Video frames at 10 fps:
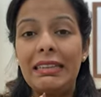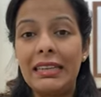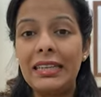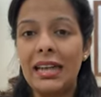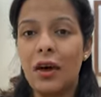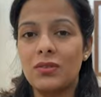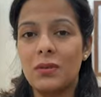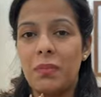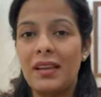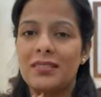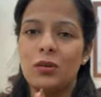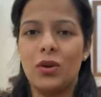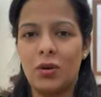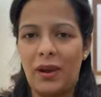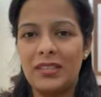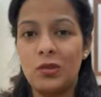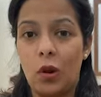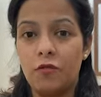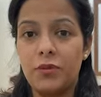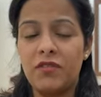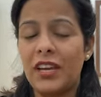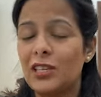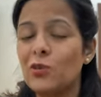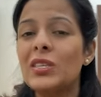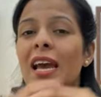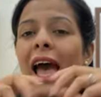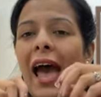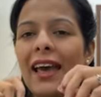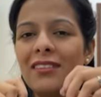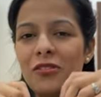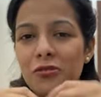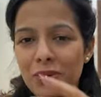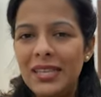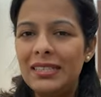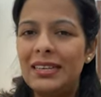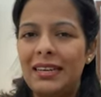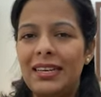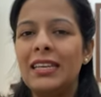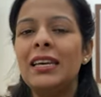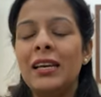3000 plus unit wise solved PYQs. And recently